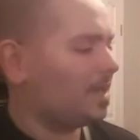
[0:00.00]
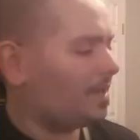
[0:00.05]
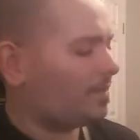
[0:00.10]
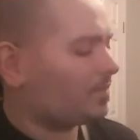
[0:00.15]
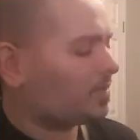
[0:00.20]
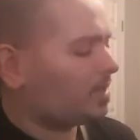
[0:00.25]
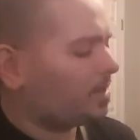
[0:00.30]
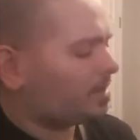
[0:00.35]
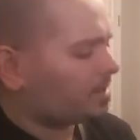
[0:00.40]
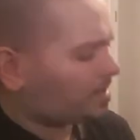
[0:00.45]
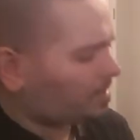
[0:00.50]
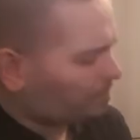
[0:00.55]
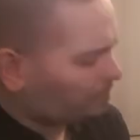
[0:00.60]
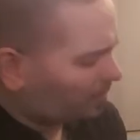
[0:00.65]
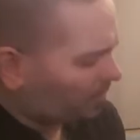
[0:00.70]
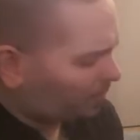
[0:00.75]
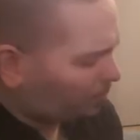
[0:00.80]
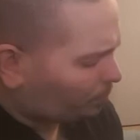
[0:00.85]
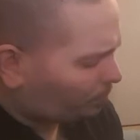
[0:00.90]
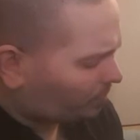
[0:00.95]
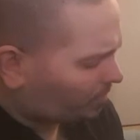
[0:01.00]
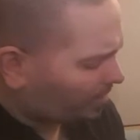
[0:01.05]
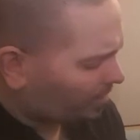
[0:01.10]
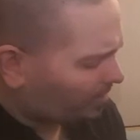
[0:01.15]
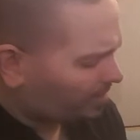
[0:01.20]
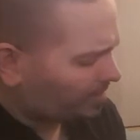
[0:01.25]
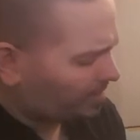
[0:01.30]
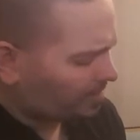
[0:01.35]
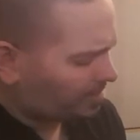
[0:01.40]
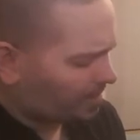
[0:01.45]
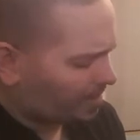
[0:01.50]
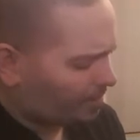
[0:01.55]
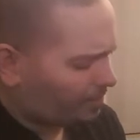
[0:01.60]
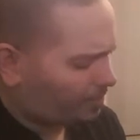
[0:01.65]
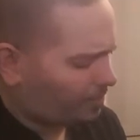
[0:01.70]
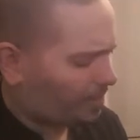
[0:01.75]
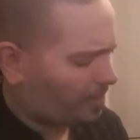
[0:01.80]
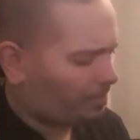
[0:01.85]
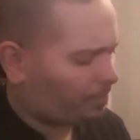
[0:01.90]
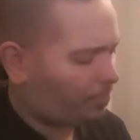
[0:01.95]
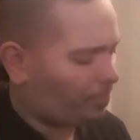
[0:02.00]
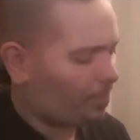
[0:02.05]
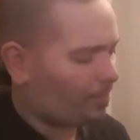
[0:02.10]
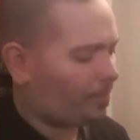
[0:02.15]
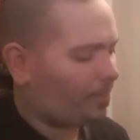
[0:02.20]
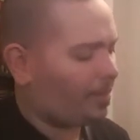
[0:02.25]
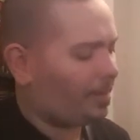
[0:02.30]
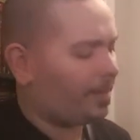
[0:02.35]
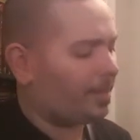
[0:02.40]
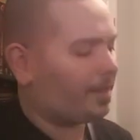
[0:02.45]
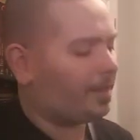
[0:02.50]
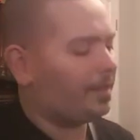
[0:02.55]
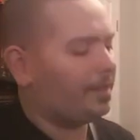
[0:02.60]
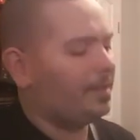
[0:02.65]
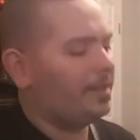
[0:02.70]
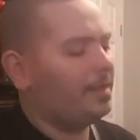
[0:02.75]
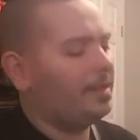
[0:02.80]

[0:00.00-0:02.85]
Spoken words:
I've seen some people take these out and put like